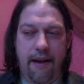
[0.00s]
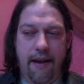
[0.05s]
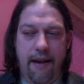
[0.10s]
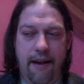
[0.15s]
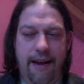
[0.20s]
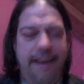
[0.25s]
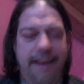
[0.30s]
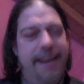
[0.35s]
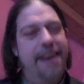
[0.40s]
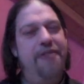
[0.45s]

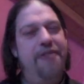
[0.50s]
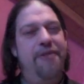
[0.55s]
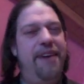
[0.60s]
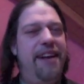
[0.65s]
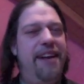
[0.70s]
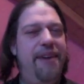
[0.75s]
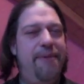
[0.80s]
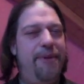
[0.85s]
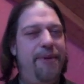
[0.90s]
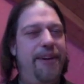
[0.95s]
And I
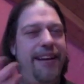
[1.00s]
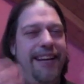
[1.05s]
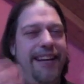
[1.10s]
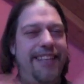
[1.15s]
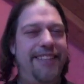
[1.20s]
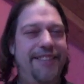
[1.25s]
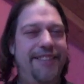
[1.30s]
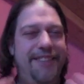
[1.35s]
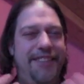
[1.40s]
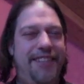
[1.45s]
really would like
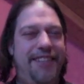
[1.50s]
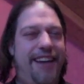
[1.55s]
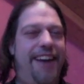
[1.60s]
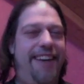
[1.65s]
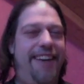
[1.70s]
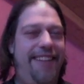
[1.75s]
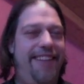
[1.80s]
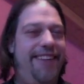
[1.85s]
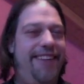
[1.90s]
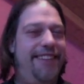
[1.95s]
to
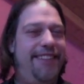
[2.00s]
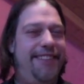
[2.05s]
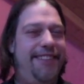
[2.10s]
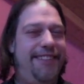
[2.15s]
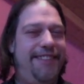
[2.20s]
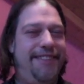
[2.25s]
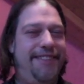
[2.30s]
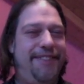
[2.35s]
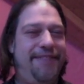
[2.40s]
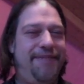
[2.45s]
share this.
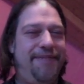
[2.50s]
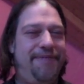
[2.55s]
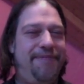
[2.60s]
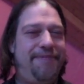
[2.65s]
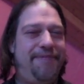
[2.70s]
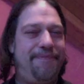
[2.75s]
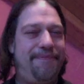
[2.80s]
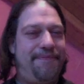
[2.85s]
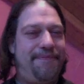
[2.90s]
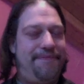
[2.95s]

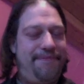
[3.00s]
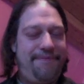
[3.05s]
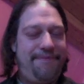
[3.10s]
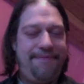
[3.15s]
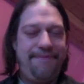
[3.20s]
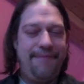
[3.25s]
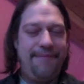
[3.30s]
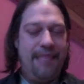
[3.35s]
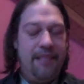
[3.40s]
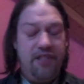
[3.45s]

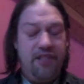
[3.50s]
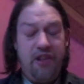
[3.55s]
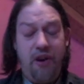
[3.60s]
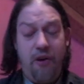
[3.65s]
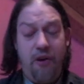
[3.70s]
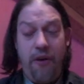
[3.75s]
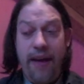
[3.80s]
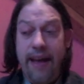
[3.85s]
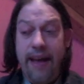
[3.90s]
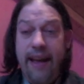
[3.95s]

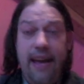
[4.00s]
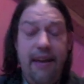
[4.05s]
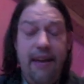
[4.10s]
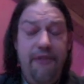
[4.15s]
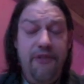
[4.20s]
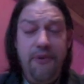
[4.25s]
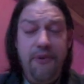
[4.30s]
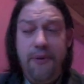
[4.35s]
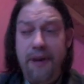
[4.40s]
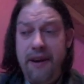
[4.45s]
So, if
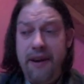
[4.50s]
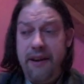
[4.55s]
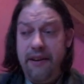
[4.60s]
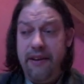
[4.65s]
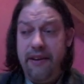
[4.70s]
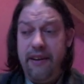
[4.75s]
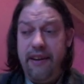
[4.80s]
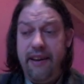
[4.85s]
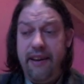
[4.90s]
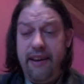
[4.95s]

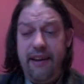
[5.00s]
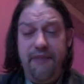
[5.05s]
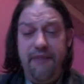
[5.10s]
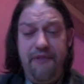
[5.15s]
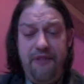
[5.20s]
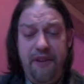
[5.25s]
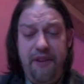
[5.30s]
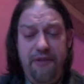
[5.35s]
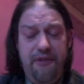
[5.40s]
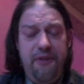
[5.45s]

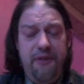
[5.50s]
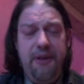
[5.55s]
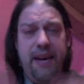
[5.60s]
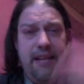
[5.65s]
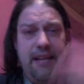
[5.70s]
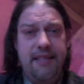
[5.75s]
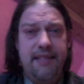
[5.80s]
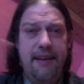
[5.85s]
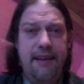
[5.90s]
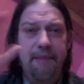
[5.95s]
you
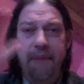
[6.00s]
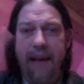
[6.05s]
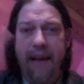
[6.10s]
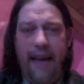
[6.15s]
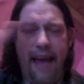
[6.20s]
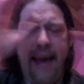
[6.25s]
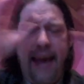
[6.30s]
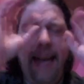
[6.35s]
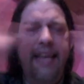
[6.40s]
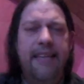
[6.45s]
get
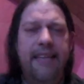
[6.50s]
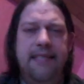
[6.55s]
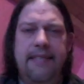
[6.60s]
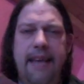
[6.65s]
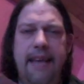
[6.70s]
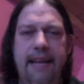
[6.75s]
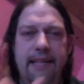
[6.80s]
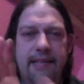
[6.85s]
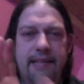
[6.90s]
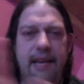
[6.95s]
any
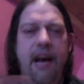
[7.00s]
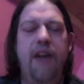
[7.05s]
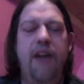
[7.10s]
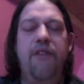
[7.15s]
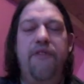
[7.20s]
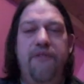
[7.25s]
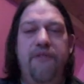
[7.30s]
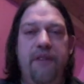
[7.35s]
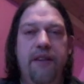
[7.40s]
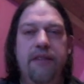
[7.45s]
sense out
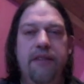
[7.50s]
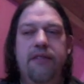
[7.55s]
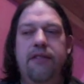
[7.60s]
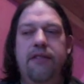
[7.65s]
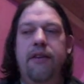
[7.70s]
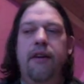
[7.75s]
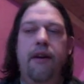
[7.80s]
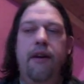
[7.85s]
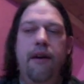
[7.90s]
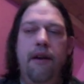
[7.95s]
of this,
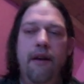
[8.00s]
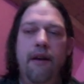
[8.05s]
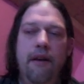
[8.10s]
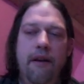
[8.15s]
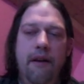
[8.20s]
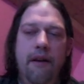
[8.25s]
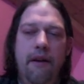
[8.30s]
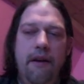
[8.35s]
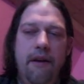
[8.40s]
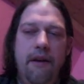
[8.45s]

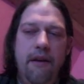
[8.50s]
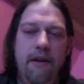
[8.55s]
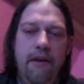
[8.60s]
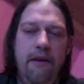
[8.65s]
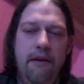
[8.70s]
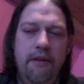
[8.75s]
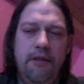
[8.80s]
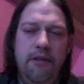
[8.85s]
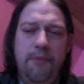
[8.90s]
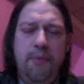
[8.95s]

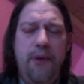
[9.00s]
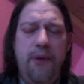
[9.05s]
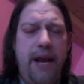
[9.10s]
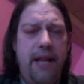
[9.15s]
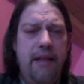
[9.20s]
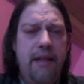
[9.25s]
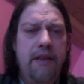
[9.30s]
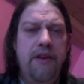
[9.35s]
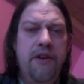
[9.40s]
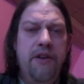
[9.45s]

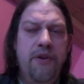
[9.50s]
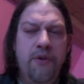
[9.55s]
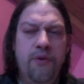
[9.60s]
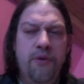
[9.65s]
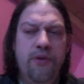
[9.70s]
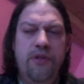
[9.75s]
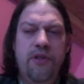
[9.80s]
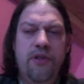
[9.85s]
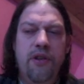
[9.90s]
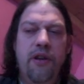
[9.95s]
spread the
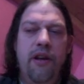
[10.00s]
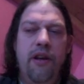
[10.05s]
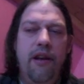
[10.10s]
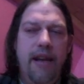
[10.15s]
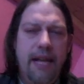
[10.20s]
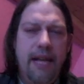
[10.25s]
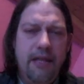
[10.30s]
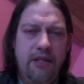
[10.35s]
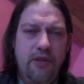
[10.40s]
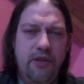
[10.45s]
news.
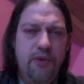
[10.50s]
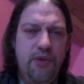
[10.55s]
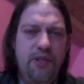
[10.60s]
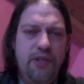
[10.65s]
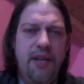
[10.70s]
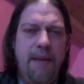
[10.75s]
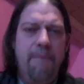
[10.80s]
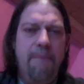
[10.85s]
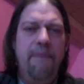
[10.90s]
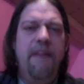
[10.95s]
Let's do
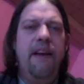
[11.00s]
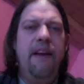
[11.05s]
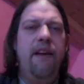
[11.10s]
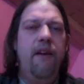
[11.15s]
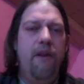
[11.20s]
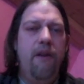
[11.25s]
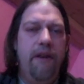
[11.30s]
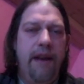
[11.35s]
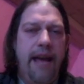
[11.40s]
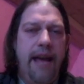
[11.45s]
something
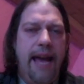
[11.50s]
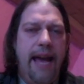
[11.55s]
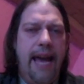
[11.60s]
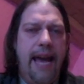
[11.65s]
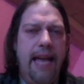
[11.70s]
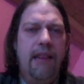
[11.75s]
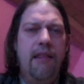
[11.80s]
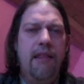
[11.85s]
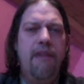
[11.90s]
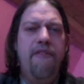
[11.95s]
on
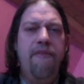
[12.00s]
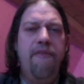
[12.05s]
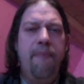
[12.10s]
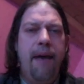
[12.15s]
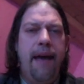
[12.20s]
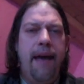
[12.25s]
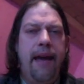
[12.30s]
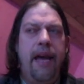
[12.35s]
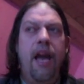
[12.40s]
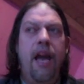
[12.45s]
8th of
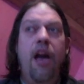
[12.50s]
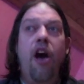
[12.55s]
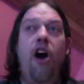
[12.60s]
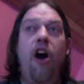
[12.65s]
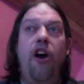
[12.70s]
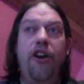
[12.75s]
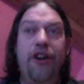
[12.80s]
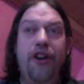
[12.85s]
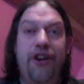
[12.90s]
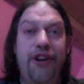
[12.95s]
May
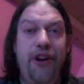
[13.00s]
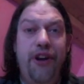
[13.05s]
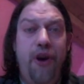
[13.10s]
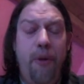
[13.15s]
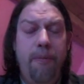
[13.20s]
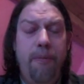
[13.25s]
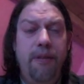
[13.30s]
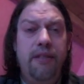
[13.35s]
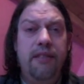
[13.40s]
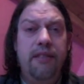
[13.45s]
on a
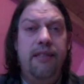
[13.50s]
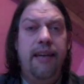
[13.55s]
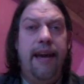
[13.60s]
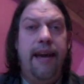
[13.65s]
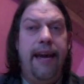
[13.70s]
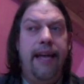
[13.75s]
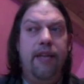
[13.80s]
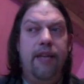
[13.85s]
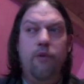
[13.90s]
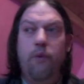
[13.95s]
global
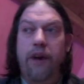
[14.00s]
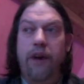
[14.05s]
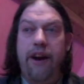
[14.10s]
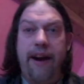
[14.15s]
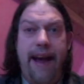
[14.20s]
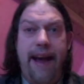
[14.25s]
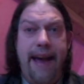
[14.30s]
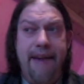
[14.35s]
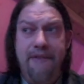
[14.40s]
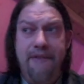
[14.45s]
scale,
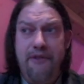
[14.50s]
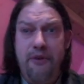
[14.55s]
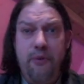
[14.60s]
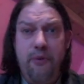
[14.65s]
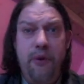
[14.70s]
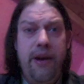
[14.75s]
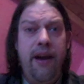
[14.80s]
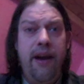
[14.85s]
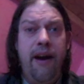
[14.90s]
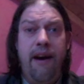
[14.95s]
wherever
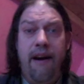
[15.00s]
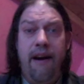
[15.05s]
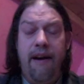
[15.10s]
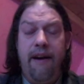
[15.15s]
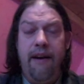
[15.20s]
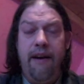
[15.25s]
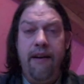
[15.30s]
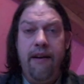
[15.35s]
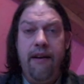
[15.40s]
we are.